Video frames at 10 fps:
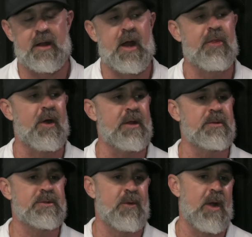And I thought he
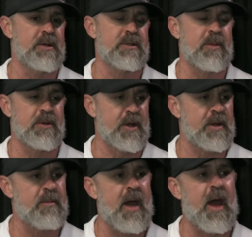was crazy. But
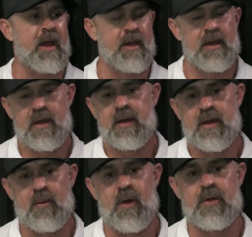looking back,
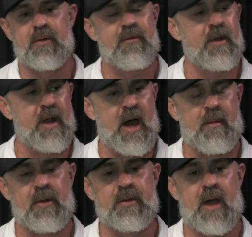it was a
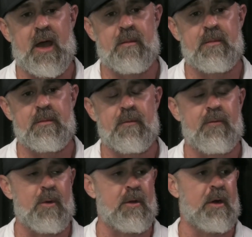phenomenal time.
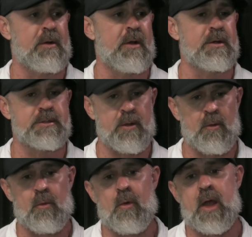Fort Lauderdale is a
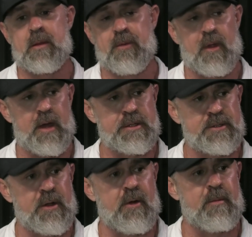great place
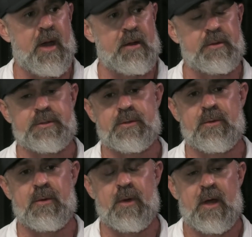to go to medical school.